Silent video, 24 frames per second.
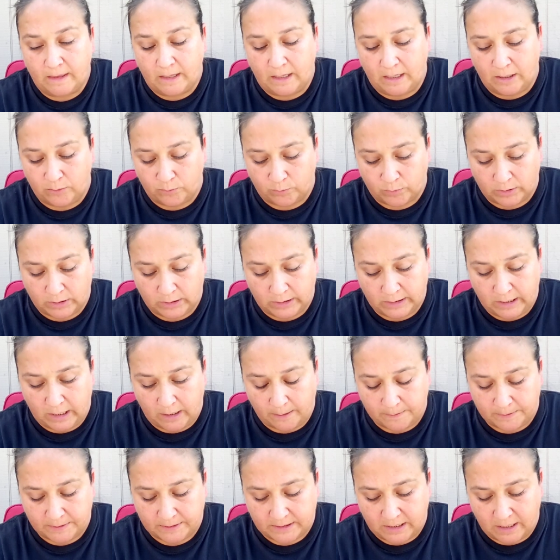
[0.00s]

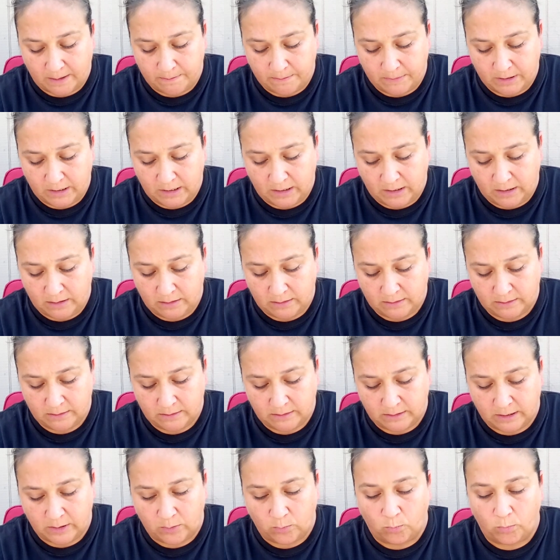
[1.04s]
upset me.
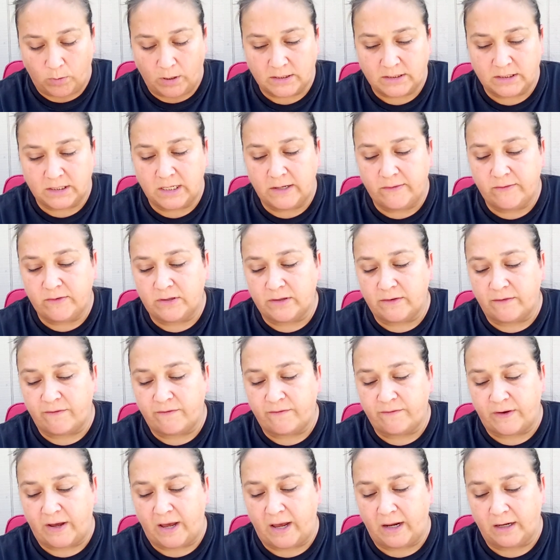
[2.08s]
It wasn't even the
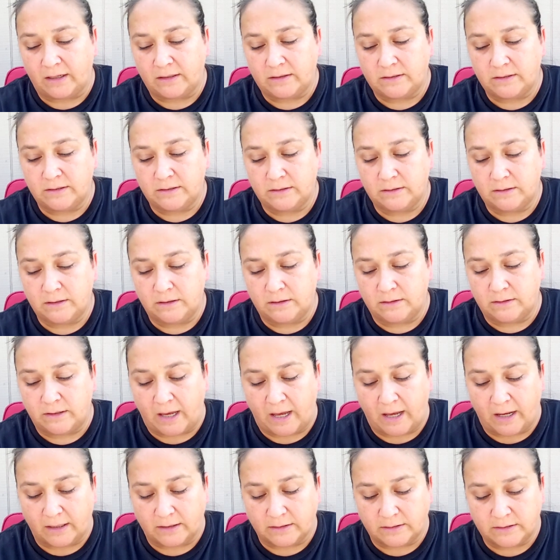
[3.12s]
fact
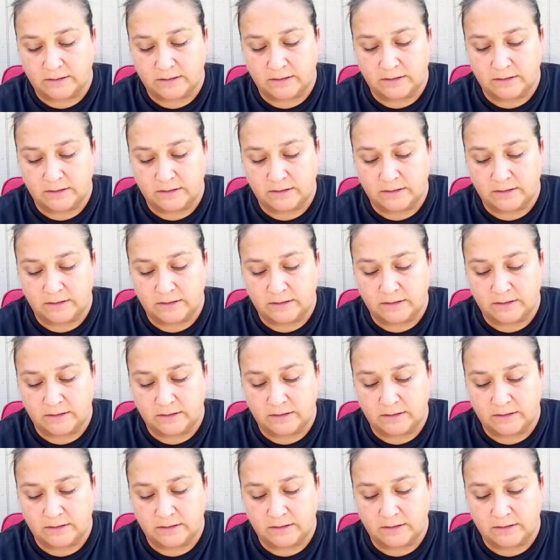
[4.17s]
that